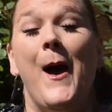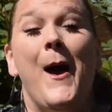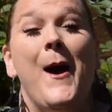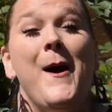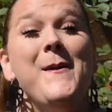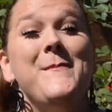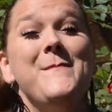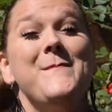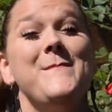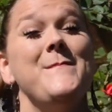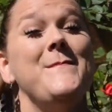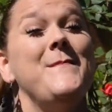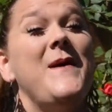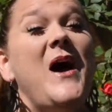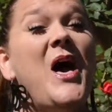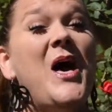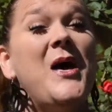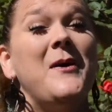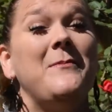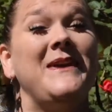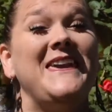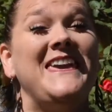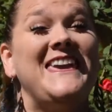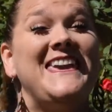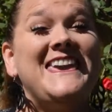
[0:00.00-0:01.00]

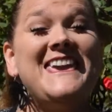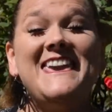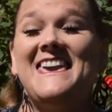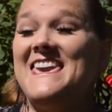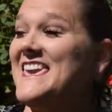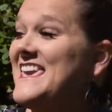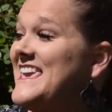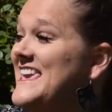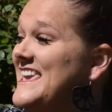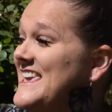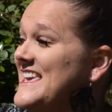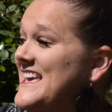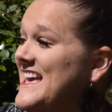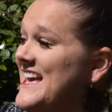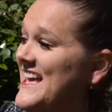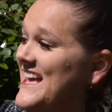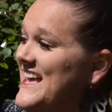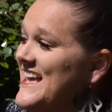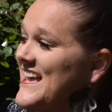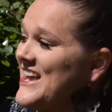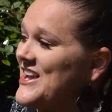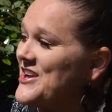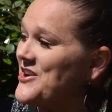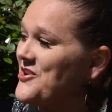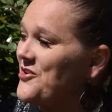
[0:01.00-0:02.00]
"Mommy!"
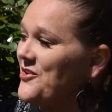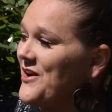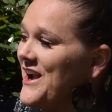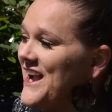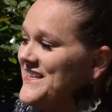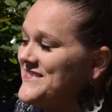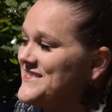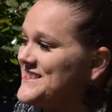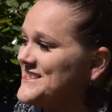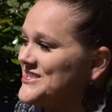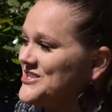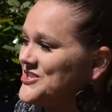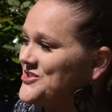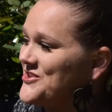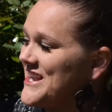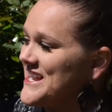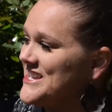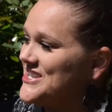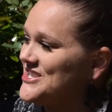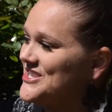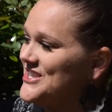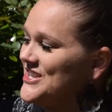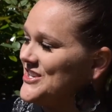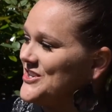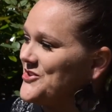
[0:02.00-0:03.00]
cried the
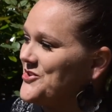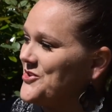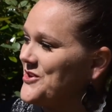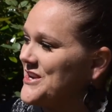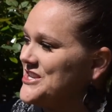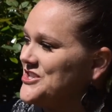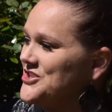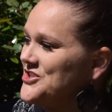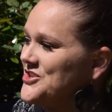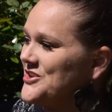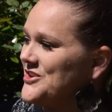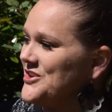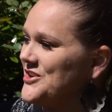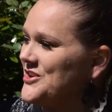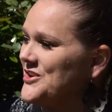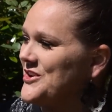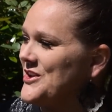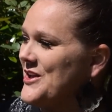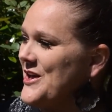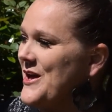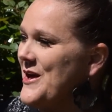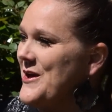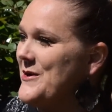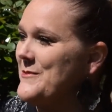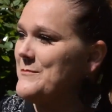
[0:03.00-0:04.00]
strange little creature.
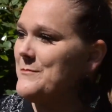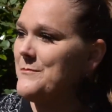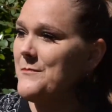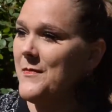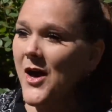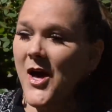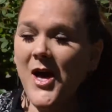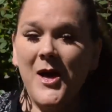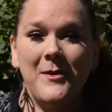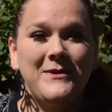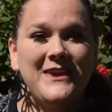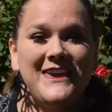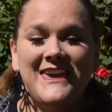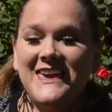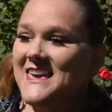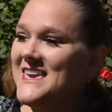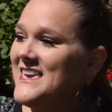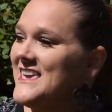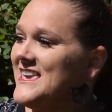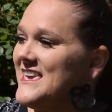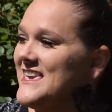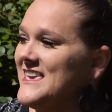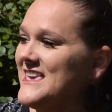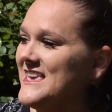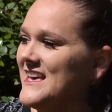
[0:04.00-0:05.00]

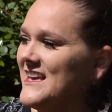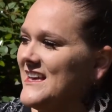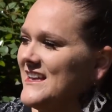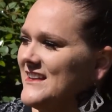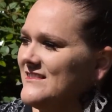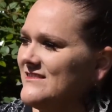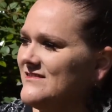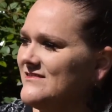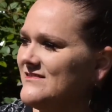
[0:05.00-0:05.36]
"Mommy!"